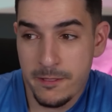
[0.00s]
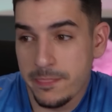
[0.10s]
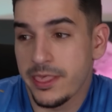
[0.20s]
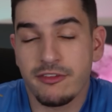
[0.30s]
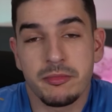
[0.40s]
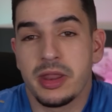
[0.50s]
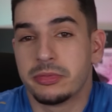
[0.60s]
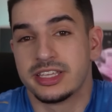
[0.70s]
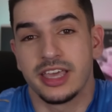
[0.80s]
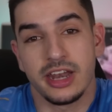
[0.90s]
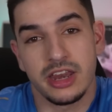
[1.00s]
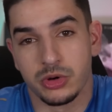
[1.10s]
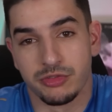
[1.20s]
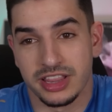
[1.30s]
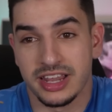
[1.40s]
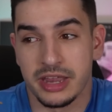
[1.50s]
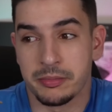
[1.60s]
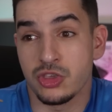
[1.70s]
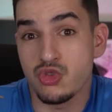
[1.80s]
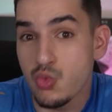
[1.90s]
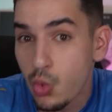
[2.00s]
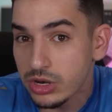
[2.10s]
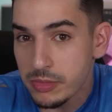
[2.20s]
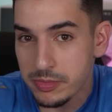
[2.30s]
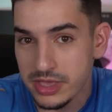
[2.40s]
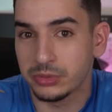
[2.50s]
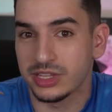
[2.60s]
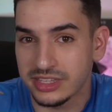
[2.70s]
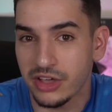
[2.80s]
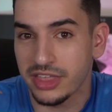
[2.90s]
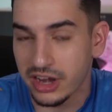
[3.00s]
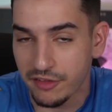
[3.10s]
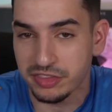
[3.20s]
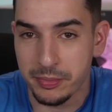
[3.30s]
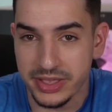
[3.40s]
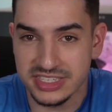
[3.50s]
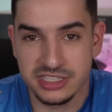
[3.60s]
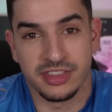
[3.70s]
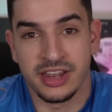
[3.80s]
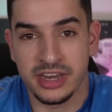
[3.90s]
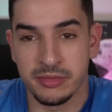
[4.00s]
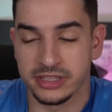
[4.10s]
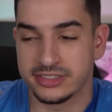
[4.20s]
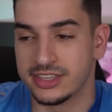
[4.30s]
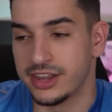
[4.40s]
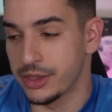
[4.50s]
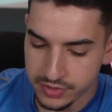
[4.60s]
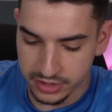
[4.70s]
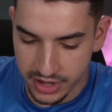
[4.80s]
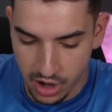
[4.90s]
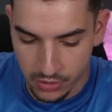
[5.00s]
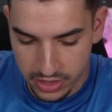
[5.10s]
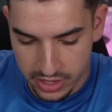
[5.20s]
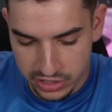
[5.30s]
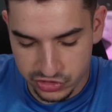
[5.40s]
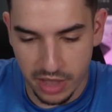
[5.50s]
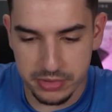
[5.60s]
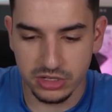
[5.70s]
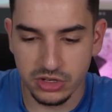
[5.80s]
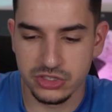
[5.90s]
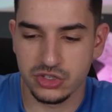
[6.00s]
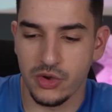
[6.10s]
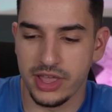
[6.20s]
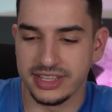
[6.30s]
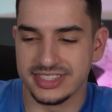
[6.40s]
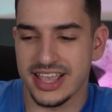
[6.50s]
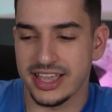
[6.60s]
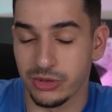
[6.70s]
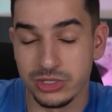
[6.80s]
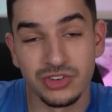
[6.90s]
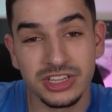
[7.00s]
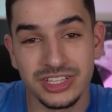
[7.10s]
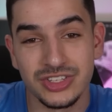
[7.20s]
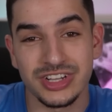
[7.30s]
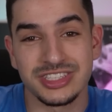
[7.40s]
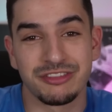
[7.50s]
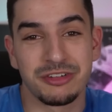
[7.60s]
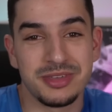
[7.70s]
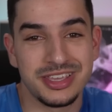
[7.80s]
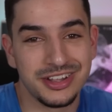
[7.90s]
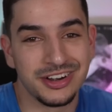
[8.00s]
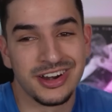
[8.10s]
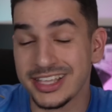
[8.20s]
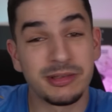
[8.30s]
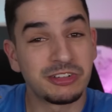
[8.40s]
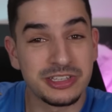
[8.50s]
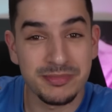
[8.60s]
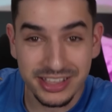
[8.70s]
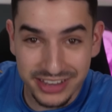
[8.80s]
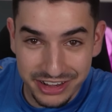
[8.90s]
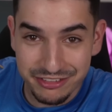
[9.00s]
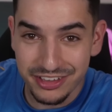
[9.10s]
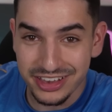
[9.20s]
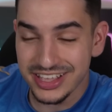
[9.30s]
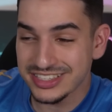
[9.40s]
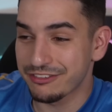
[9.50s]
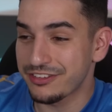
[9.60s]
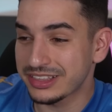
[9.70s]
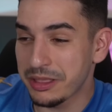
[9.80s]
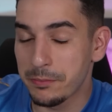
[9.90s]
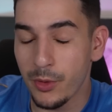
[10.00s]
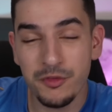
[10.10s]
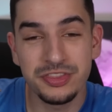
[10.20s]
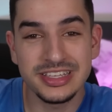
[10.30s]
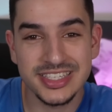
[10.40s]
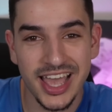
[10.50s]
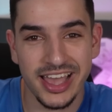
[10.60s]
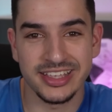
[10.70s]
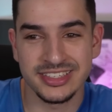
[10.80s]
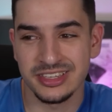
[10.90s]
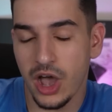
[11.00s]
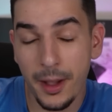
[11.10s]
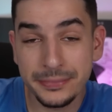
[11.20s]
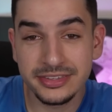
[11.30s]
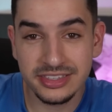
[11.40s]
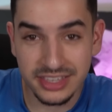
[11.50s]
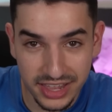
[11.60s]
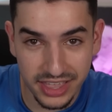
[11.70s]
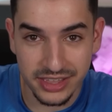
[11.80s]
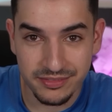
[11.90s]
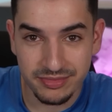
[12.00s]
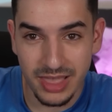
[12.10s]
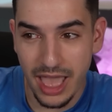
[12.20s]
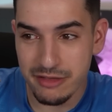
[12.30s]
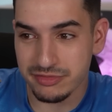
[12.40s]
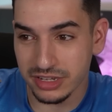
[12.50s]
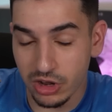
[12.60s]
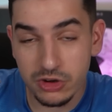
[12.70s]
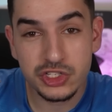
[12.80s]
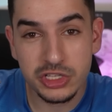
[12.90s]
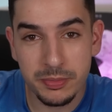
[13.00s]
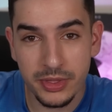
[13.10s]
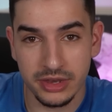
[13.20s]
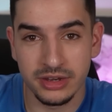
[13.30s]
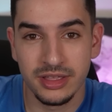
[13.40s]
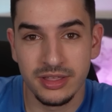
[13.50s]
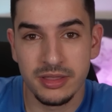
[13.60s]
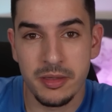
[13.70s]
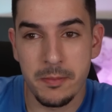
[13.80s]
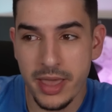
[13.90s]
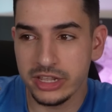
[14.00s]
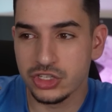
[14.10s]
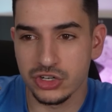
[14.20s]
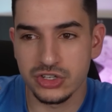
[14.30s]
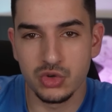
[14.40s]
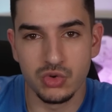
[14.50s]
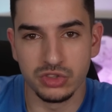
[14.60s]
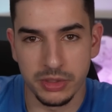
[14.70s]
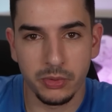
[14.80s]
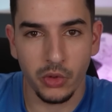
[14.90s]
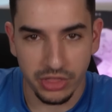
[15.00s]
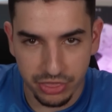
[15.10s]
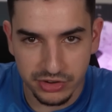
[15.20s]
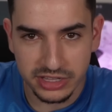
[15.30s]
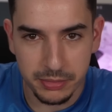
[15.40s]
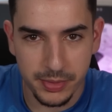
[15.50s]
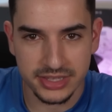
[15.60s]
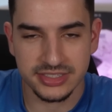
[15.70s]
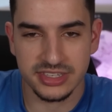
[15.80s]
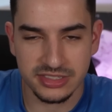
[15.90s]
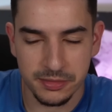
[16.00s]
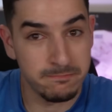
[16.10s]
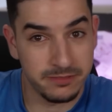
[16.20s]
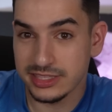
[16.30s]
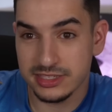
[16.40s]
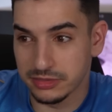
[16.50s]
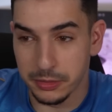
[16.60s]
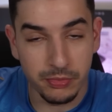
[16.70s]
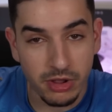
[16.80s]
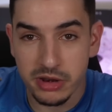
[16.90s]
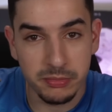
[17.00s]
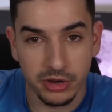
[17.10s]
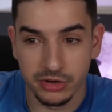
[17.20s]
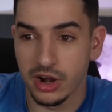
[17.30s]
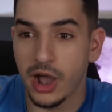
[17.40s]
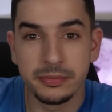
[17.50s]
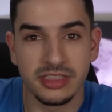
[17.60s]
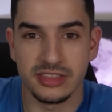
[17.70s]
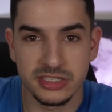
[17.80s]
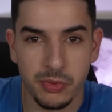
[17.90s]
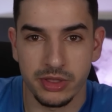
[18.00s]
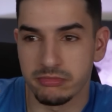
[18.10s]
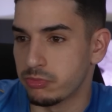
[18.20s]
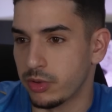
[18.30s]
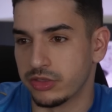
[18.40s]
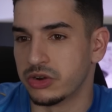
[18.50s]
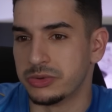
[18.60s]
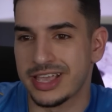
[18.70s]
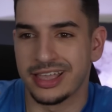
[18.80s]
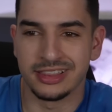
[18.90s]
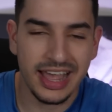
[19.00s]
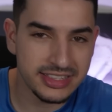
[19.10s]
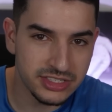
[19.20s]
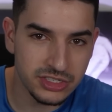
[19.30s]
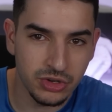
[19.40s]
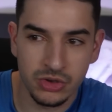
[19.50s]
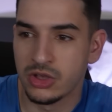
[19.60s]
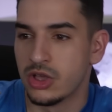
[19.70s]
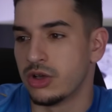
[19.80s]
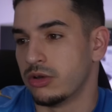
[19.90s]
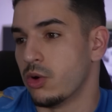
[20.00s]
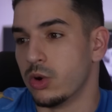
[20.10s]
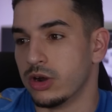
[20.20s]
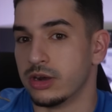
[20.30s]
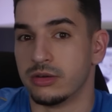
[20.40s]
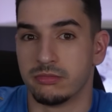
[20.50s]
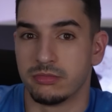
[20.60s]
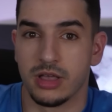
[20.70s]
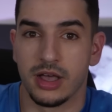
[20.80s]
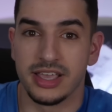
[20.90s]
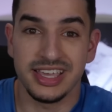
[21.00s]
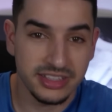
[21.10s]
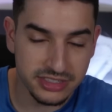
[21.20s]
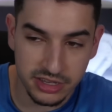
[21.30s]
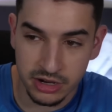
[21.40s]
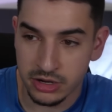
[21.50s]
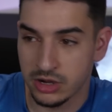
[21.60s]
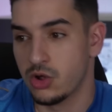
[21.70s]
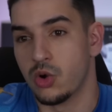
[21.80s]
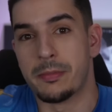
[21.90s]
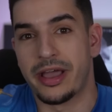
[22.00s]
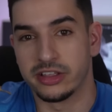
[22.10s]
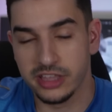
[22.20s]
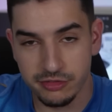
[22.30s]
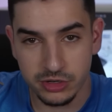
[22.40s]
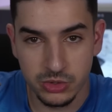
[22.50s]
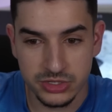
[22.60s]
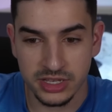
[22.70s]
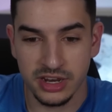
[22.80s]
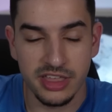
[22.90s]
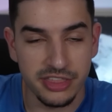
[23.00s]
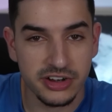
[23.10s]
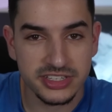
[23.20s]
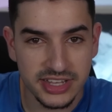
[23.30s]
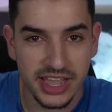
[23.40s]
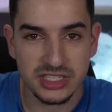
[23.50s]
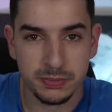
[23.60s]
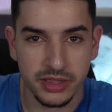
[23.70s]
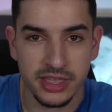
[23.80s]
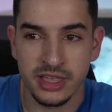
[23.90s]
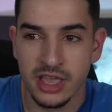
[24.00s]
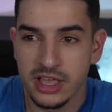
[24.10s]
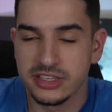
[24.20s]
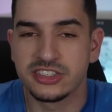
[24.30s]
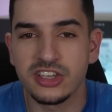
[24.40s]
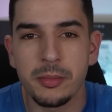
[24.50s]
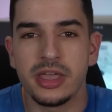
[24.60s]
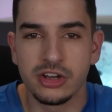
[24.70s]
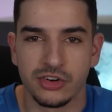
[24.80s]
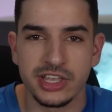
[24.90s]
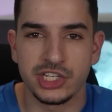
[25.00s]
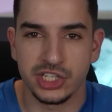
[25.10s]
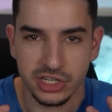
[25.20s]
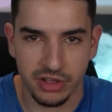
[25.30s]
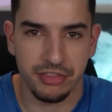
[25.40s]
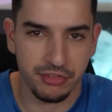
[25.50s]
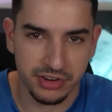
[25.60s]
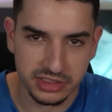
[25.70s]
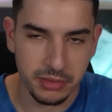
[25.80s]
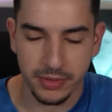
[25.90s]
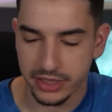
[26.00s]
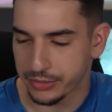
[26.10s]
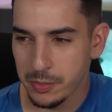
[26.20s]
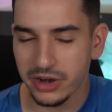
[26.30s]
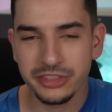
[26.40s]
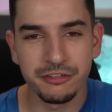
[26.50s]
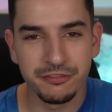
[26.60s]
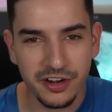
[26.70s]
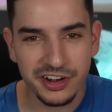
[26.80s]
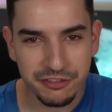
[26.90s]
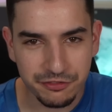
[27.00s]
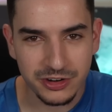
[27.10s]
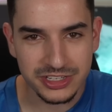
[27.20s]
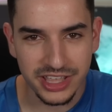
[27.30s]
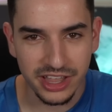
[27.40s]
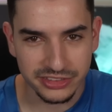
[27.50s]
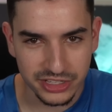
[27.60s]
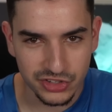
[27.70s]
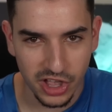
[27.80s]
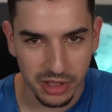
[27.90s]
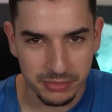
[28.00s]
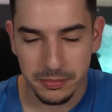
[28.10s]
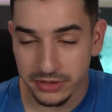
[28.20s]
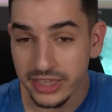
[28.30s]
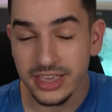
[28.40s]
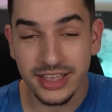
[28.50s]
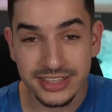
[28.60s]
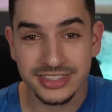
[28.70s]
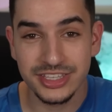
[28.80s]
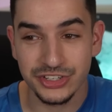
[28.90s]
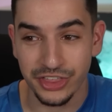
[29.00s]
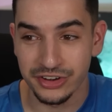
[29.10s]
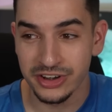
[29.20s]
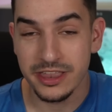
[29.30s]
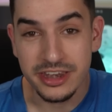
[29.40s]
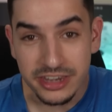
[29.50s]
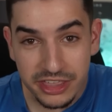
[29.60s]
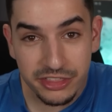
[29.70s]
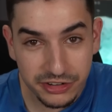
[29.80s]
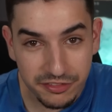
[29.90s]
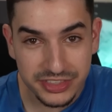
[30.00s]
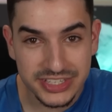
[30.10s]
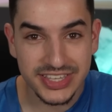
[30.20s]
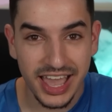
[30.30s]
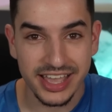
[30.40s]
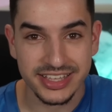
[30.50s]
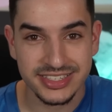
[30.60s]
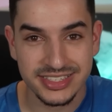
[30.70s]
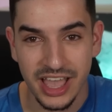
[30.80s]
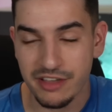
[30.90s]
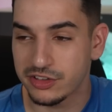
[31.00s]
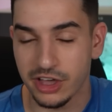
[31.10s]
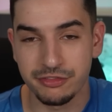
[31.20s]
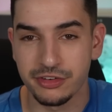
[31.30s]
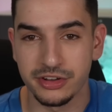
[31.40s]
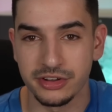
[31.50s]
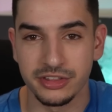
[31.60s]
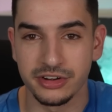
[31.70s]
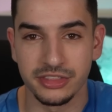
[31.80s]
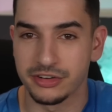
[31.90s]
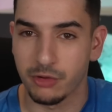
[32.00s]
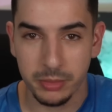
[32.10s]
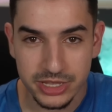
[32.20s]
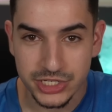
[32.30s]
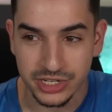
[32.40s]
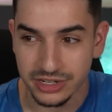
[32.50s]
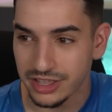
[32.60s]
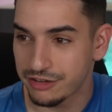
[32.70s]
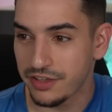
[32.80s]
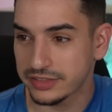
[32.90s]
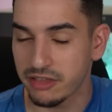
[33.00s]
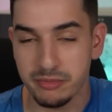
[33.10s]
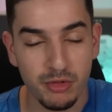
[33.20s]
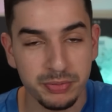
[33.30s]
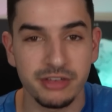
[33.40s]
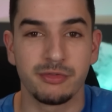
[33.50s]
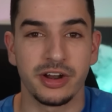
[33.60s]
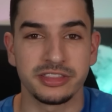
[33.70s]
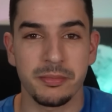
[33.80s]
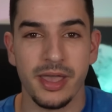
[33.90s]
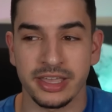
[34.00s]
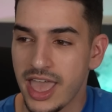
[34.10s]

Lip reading: They haven't been able to get anyone over the line, but you wouldn't be able to tell that off the basis of the 90 minutes today. Now, Xabi Alonso and Inzaghi. What's really interesting for me here, especially as a Man United fan, is the fact that both these guys, up to today, have largely been managers who deploy a 3 at the back system. That's their bread and butter up to this point. Whether it was at Lazio or Inter or Bayer Leverkusen, their sides play some iteration of 3 at the back. But on their very first day on the job, playing against each other, neither of these guys have gone for their formation. In fact, they've both played 4 at the back.